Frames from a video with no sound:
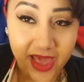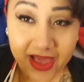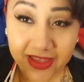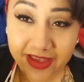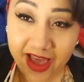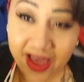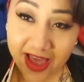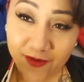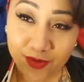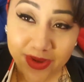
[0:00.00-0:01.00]
And yeah,
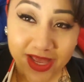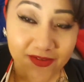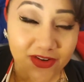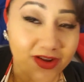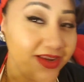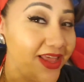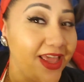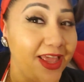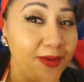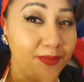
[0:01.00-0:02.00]
everybody have a great
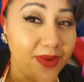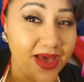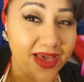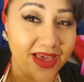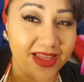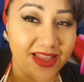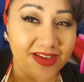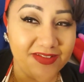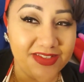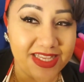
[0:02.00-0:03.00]
day. Bye,
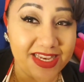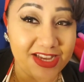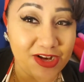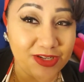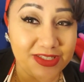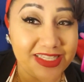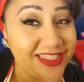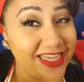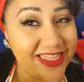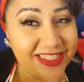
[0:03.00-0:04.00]
loves and dolls
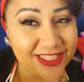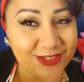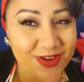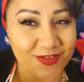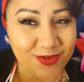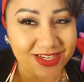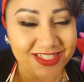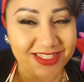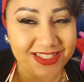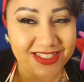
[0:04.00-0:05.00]
and gents, whoever
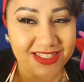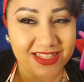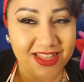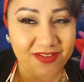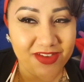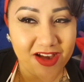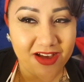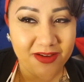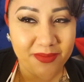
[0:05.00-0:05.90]
watches. Love y'all.